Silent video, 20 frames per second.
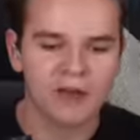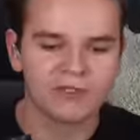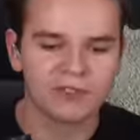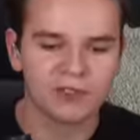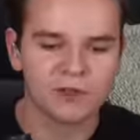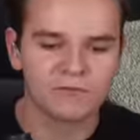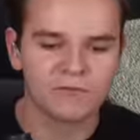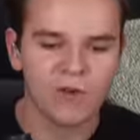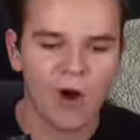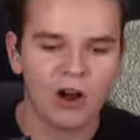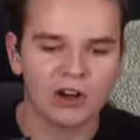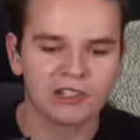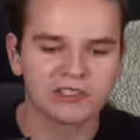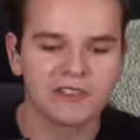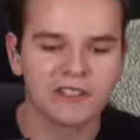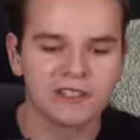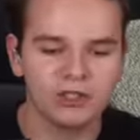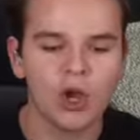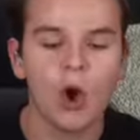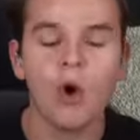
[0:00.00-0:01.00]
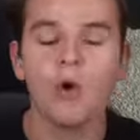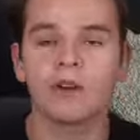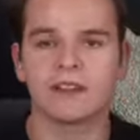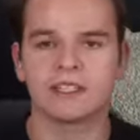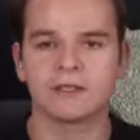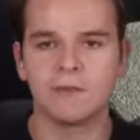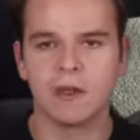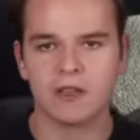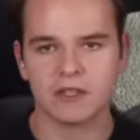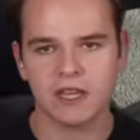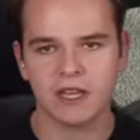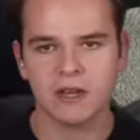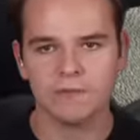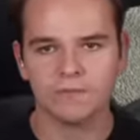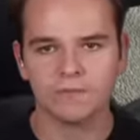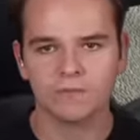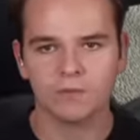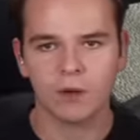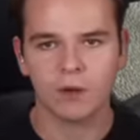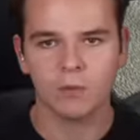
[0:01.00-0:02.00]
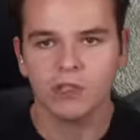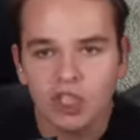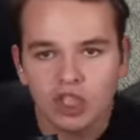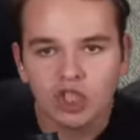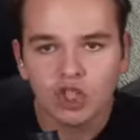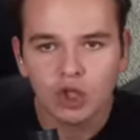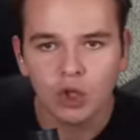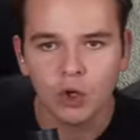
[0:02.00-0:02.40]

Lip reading: out so far is that the yoke is missing, which is